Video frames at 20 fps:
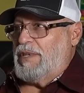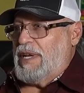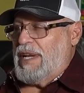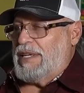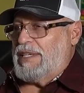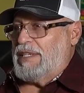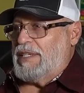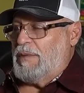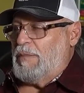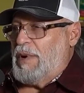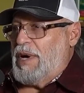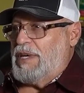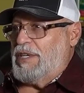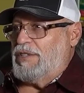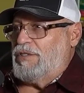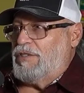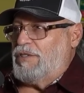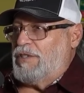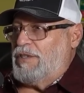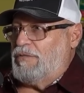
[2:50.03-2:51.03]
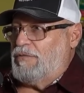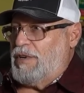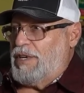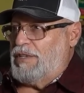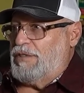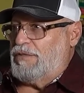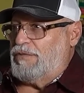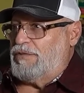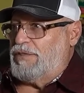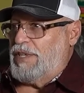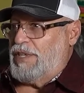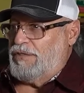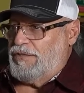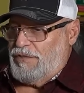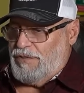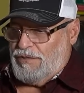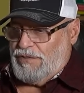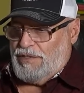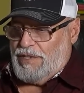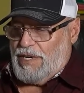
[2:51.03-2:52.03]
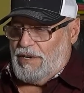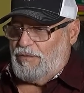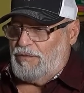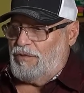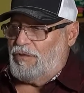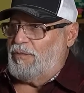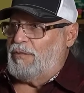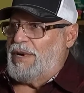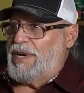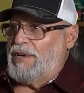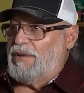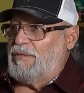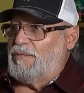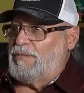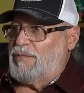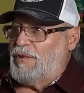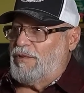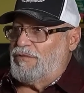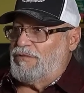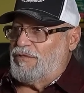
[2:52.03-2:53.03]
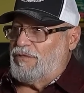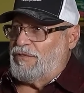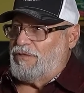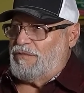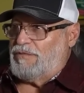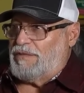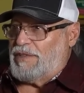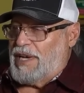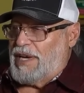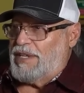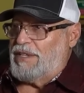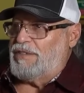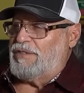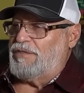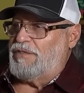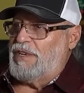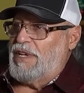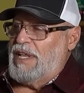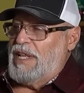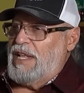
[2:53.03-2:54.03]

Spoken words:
like at the Monitor and radio stations, and I would do my own posters and flyers.